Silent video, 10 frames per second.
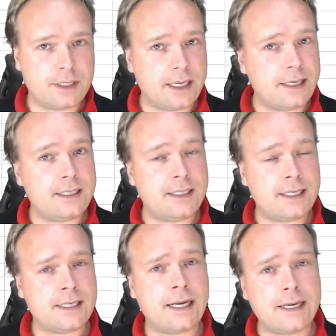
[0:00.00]
And it's
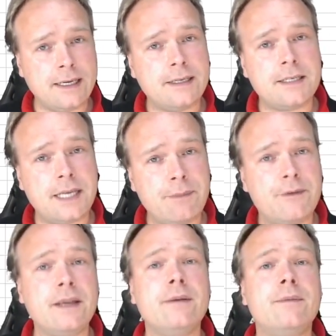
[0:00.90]
exactly the same
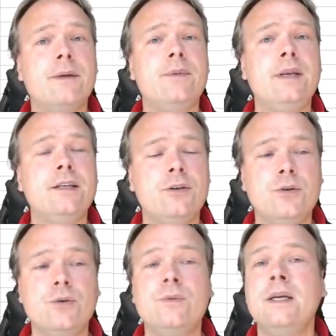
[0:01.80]
thing that we need to
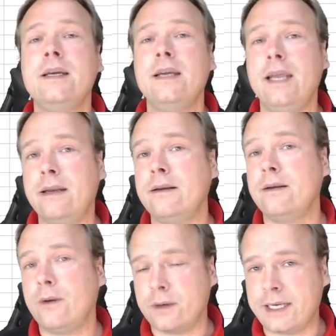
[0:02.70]
do in
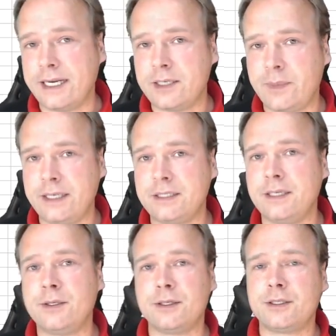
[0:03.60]
our database
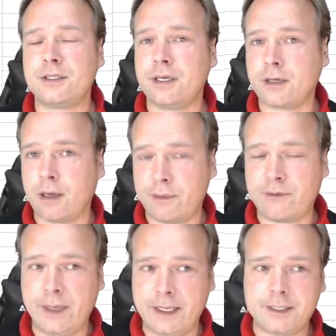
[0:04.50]
in just a couple
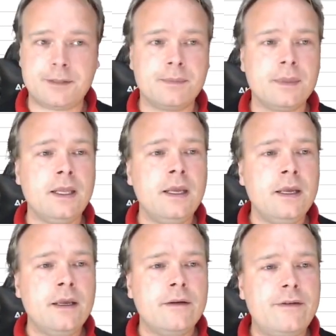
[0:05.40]
of minutes.
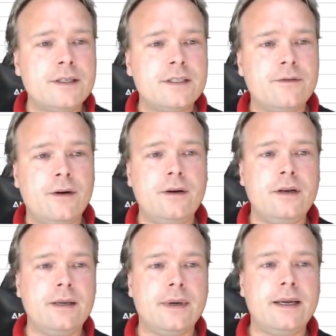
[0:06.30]
First of all,
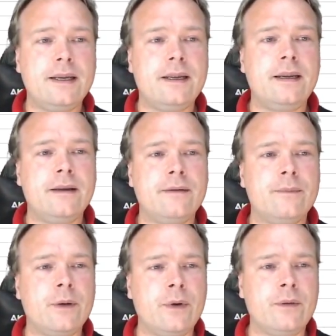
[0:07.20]
when
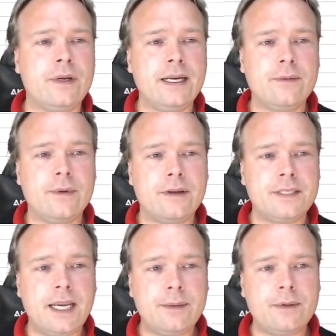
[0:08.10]
we're dealing with a
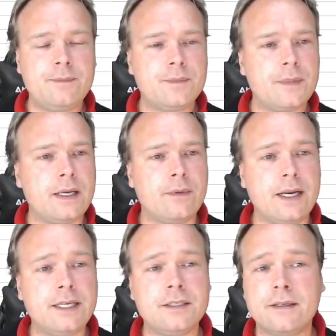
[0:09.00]
table and a
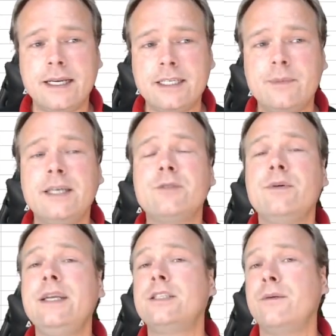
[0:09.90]
relational database,
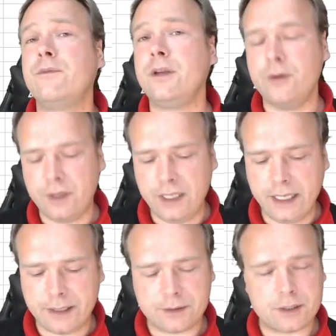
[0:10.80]
we need something
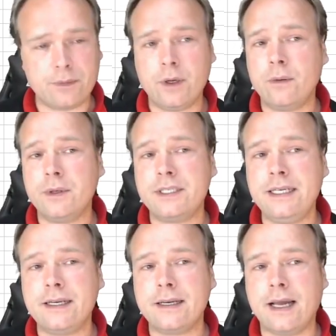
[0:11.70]
unique. So we always
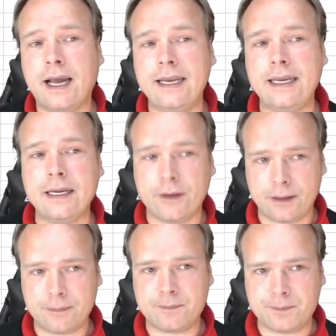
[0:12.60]
need an ID
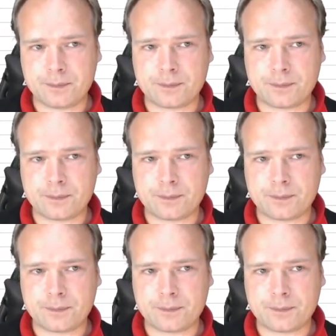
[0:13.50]
column.